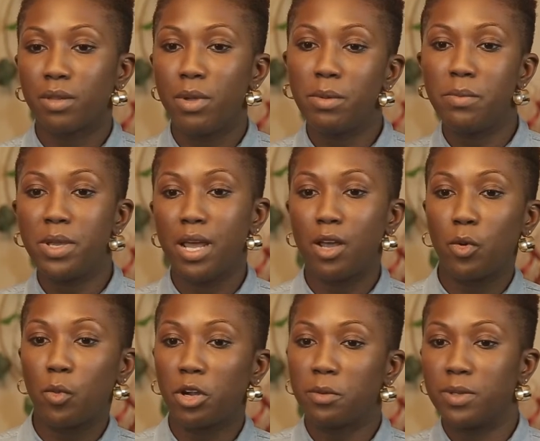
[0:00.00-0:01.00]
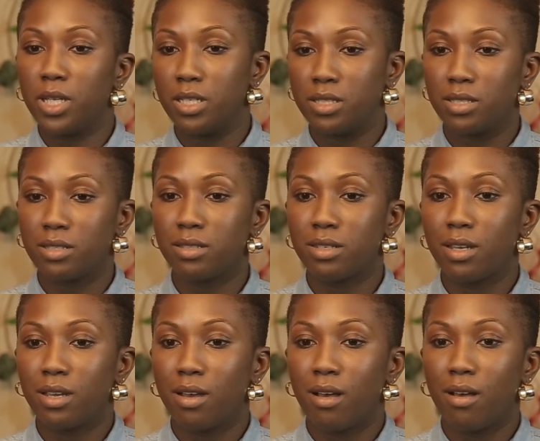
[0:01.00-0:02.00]
maybe being at a workplace.
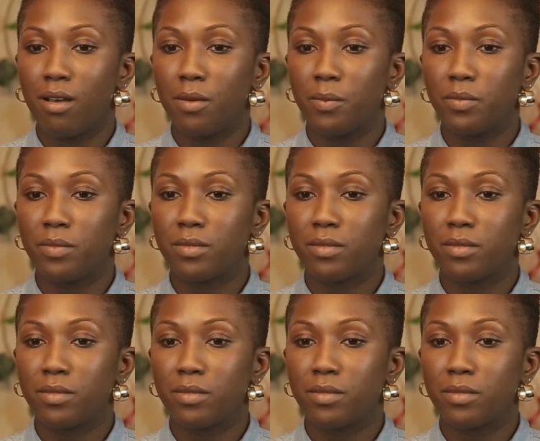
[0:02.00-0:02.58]
Mm. Um,